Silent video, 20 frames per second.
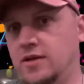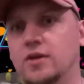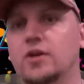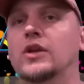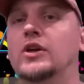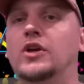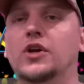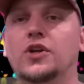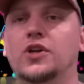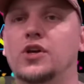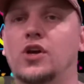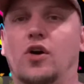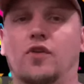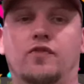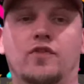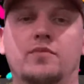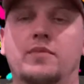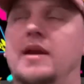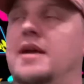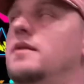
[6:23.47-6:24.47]
good to go
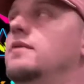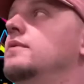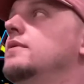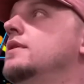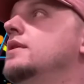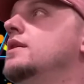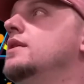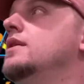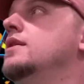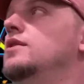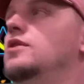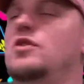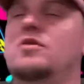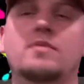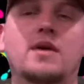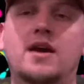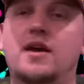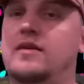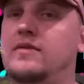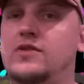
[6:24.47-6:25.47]
for me. You
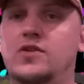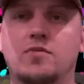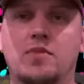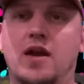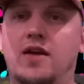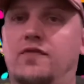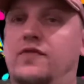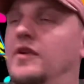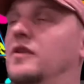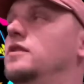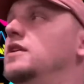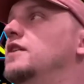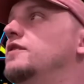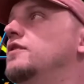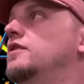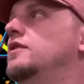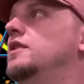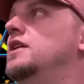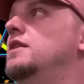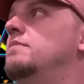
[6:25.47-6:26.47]
may you may feel
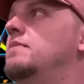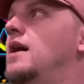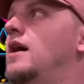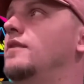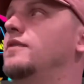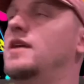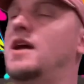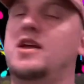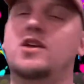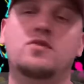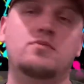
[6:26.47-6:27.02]
differently about that.